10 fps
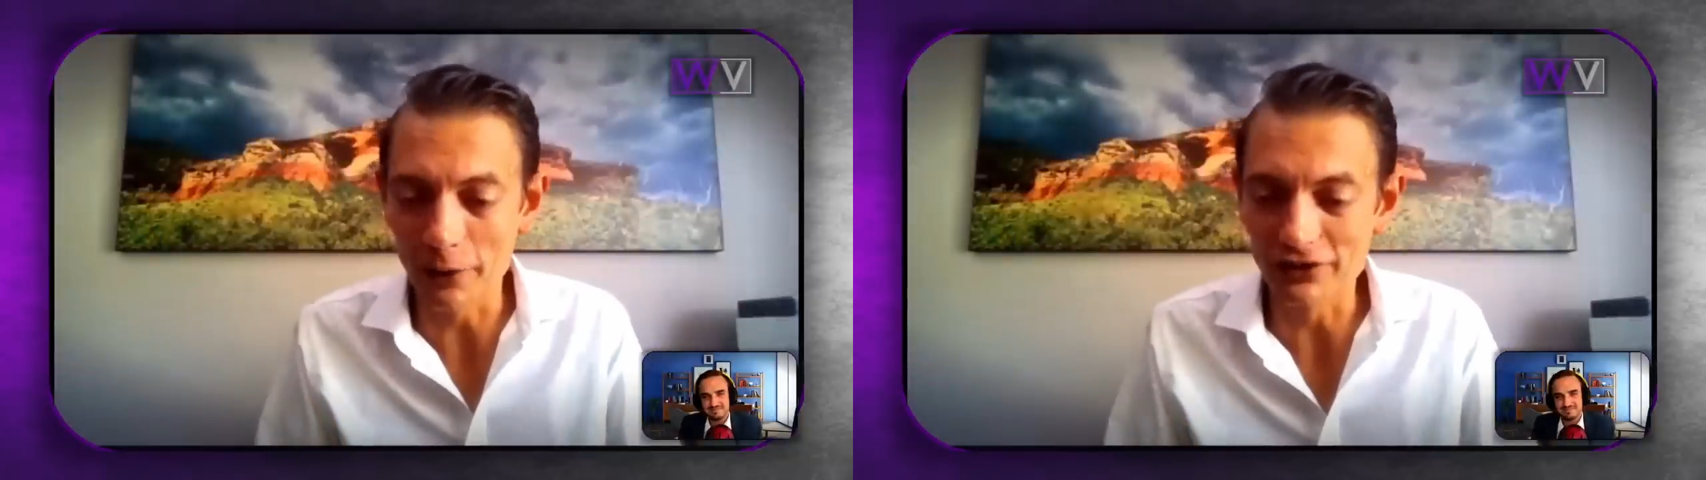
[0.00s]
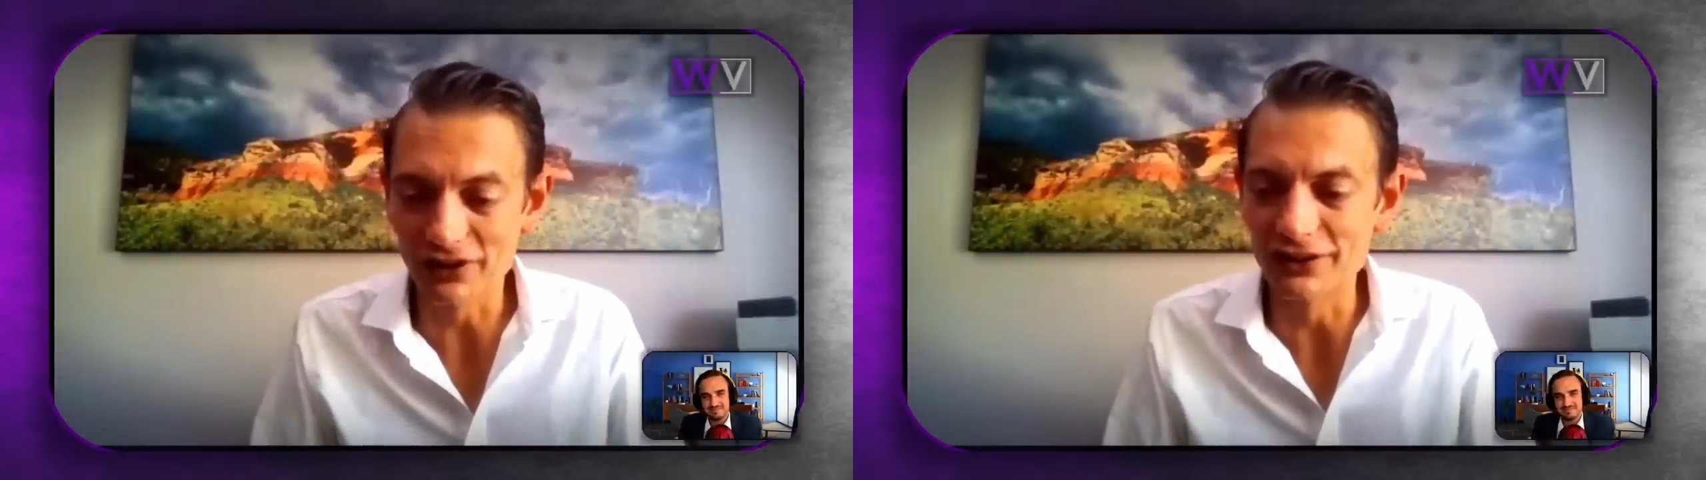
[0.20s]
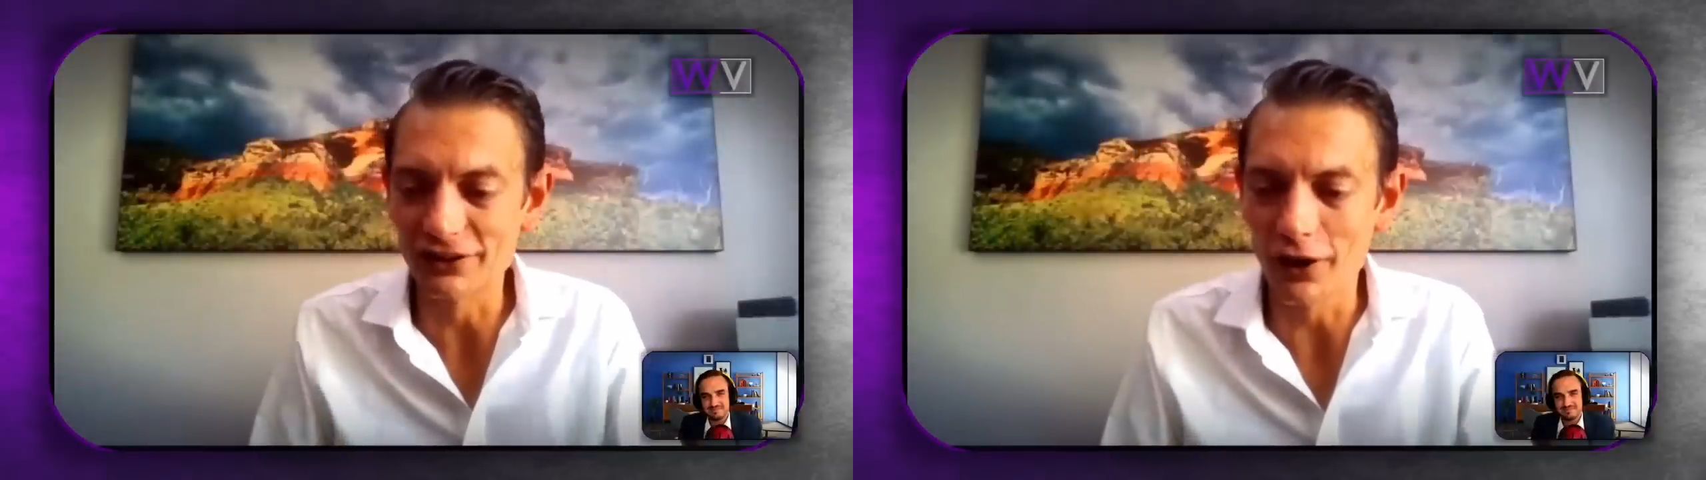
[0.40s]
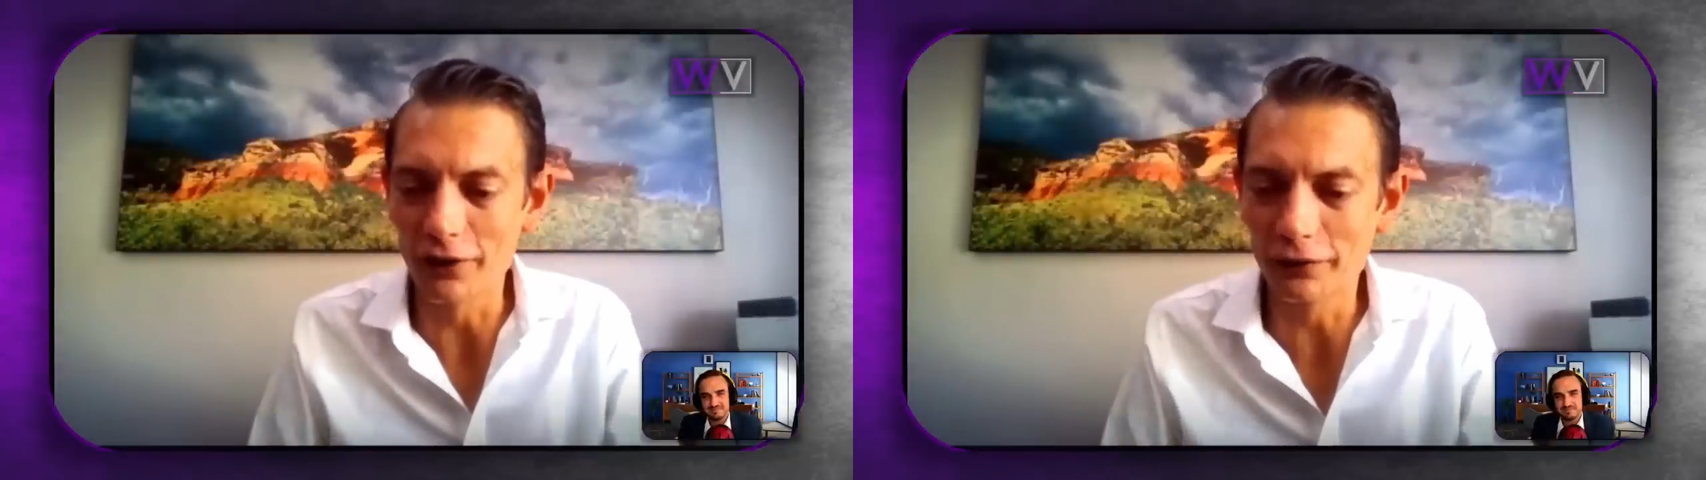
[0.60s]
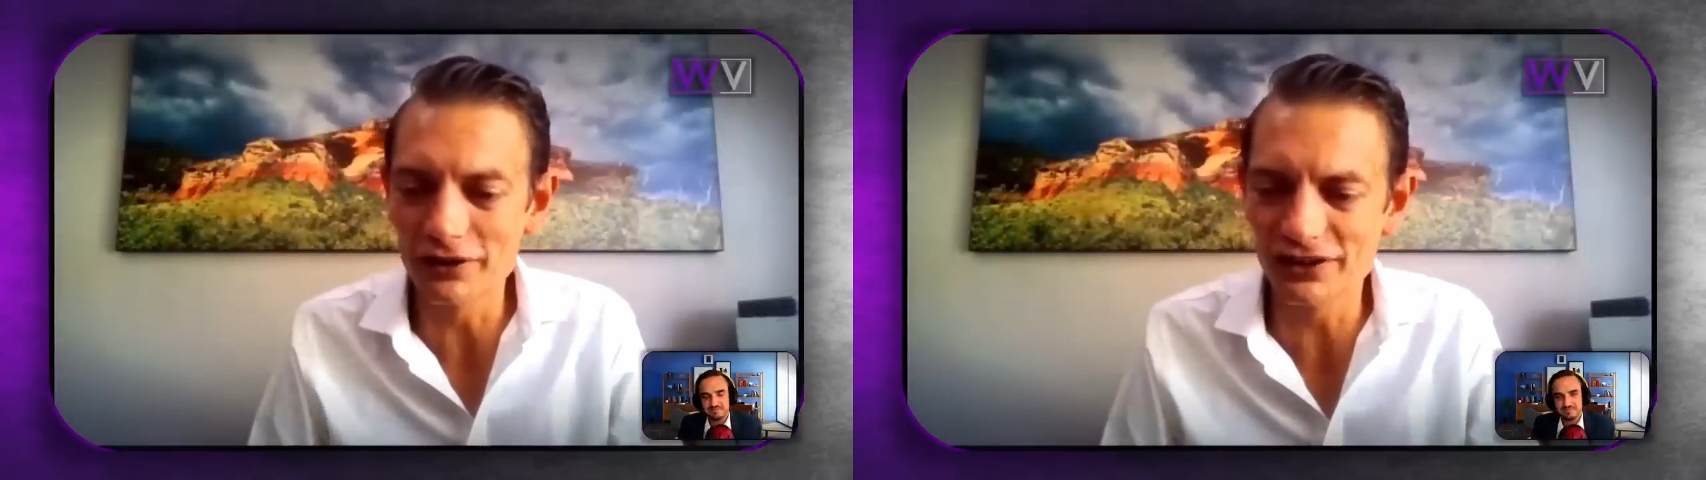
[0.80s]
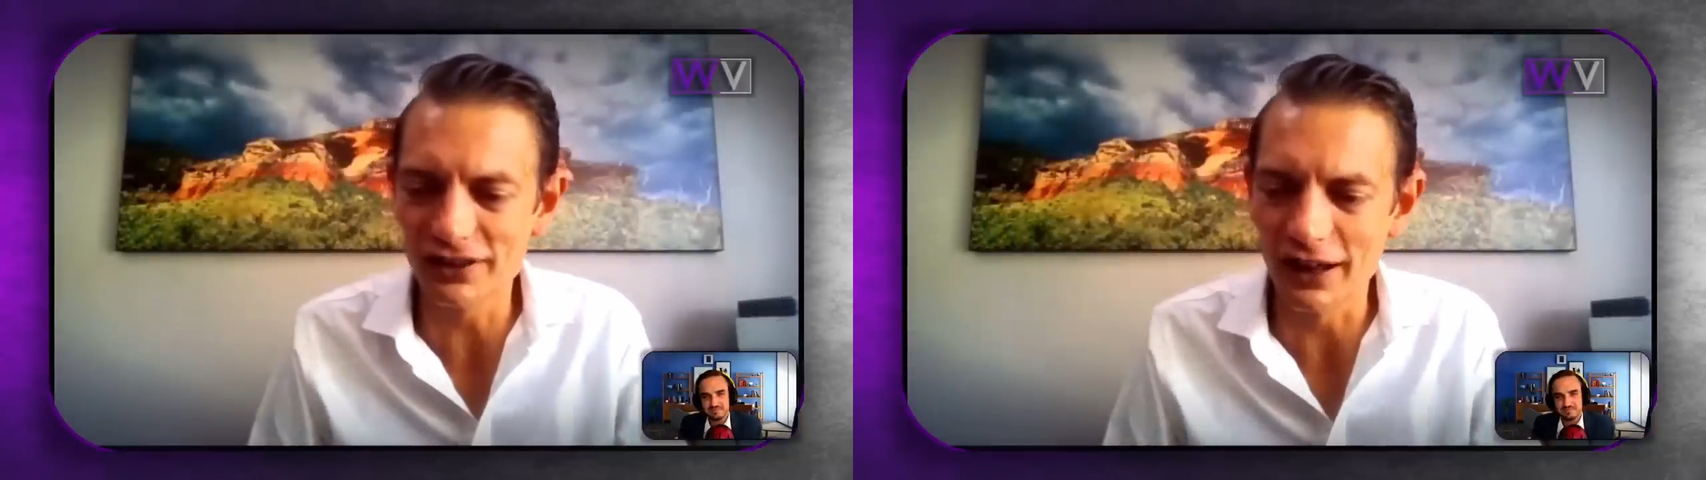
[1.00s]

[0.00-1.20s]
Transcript: I was in his office.